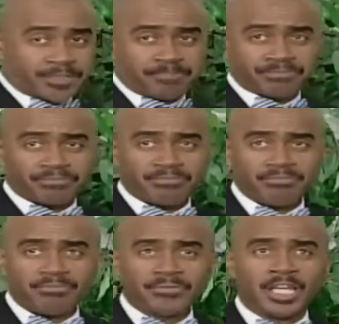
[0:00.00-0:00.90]
That's right.
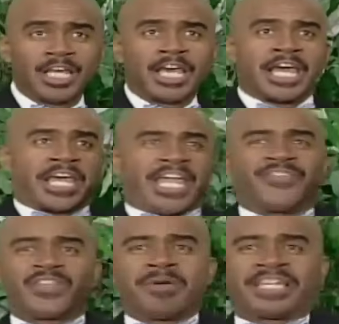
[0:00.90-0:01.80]
In
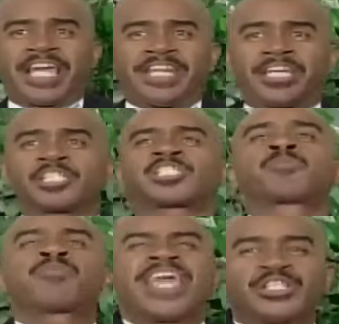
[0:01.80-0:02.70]
the beginning.
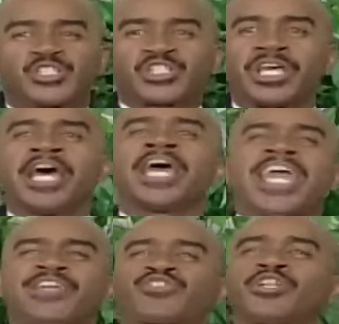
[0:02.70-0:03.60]
Speech
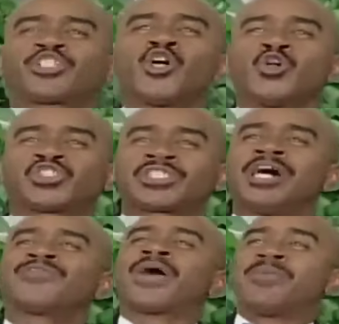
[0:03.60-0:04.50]

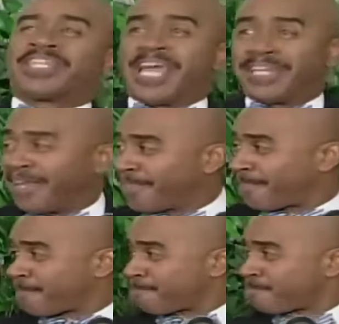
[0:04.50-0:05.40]
introduced the beginning.
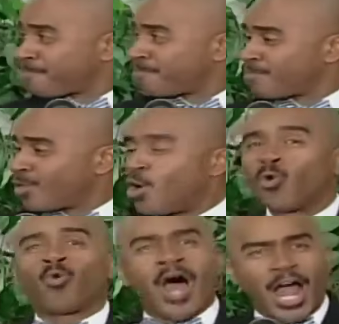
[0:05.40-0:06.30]
That's right.
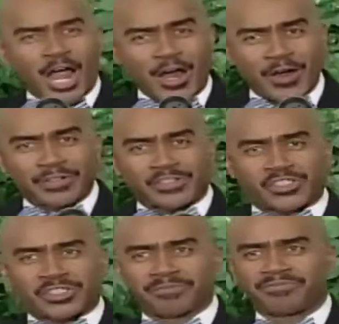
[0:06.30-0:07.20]

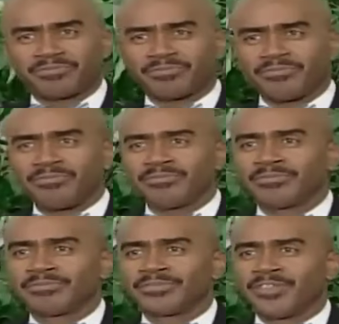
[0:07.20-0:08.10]
Words
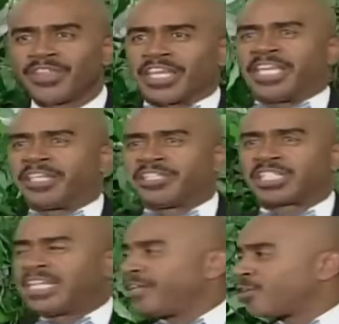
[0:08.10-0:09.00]
the English
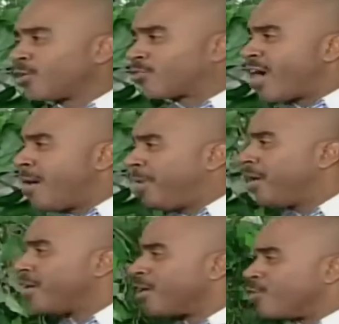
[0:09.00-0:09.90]
grammar,
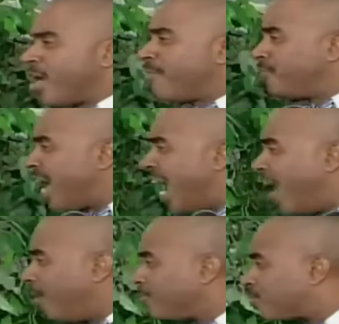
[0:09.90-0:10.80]
you have
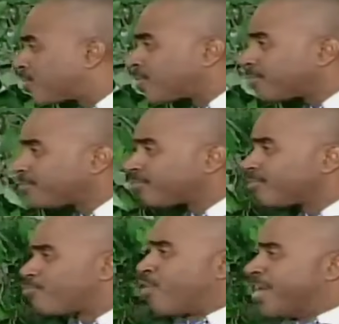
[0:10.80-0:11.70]
nouns,
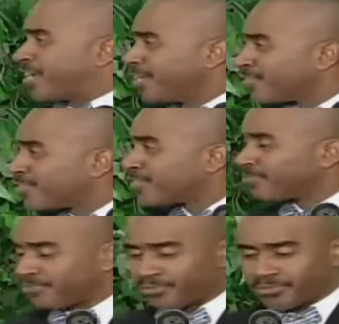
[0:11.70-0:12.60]
predicates,
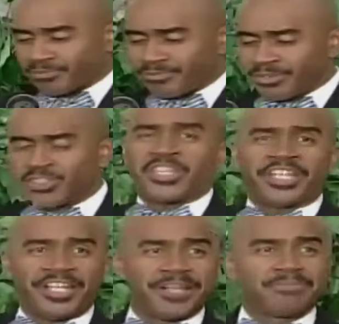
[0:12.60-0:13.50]
mm -hmm.
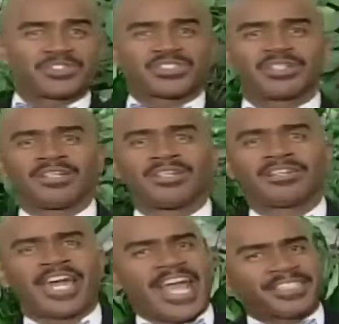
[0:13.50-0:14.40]
synonyms, mm
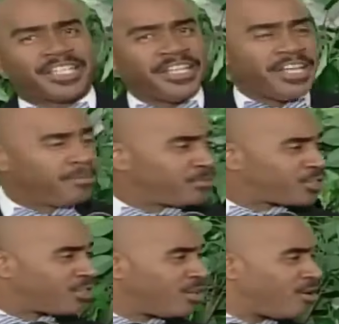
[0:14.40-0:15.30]
-hmm.
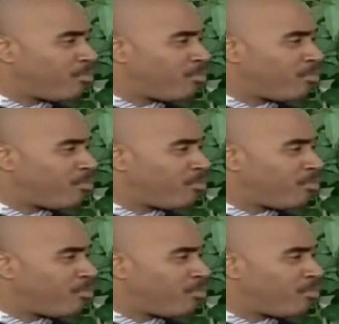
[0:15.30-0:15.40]
antonyms, yes,